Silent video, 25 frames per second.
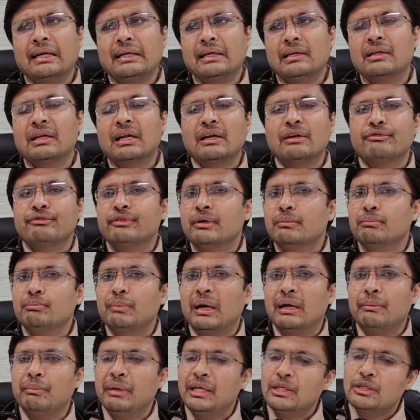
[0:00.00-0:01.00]
it confirmed
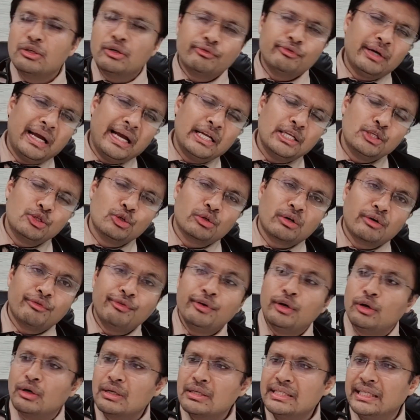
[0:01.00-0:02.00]
by means of an
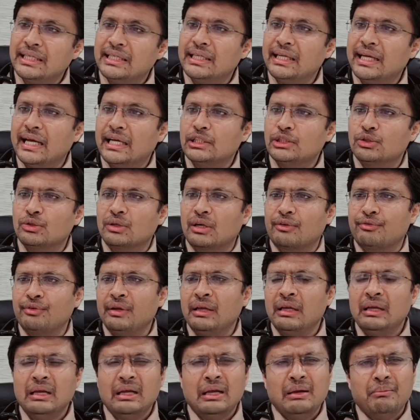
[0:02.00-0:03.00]
angiography or a CT
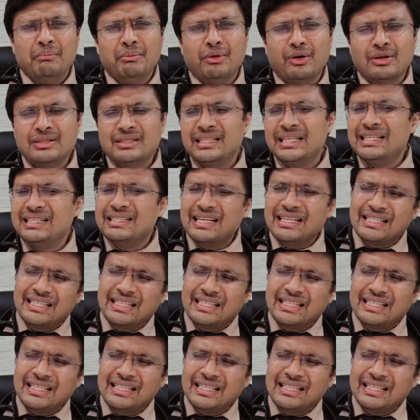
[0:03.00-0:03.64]
angiography. Because these days